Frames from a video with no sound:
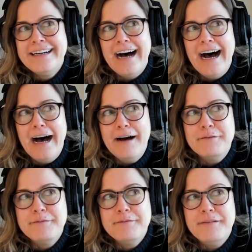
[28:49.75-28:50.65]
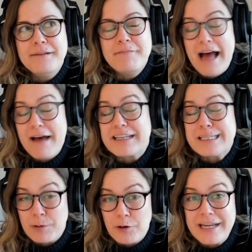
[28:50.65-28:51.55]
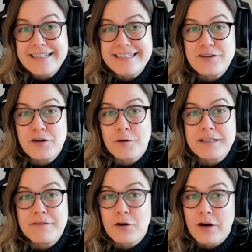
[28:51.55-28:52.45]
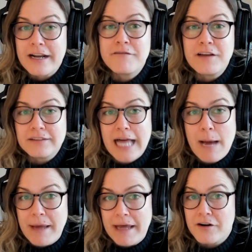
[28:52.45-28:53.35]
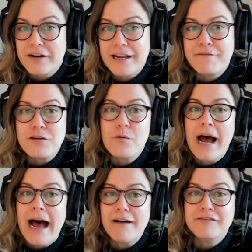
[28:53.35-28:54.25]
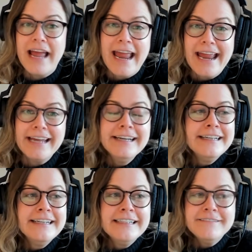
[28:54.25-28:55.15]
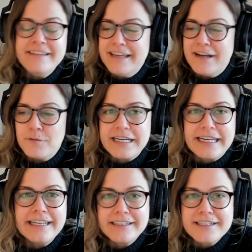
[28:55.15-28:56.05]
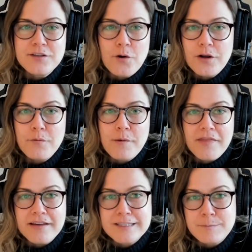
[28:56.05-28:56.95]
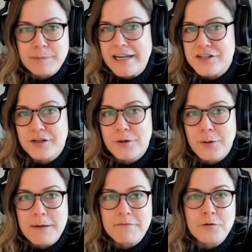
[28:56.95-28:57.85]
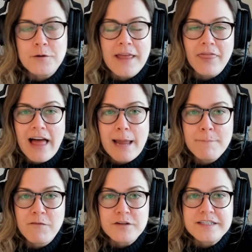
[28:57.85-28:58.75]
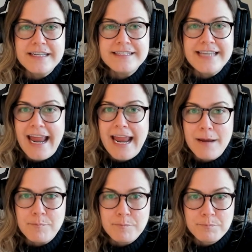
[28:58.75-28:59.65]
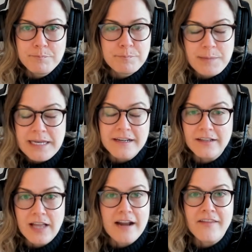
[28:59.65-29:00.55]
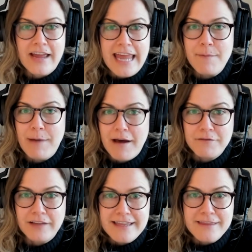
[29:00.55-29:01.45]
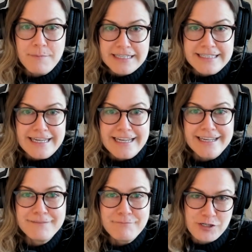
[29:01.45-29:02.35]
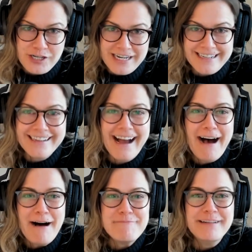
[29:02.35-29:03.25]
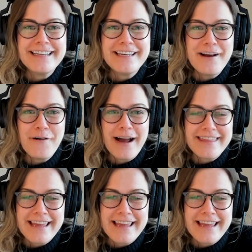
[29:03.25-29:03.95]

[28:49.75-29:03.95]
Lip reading: have experienced in terms of you're going to feel a lot better if you have a tequila soda with a splash of grapefruit and lime versus a pina colada that came out of like the mixie machine. I think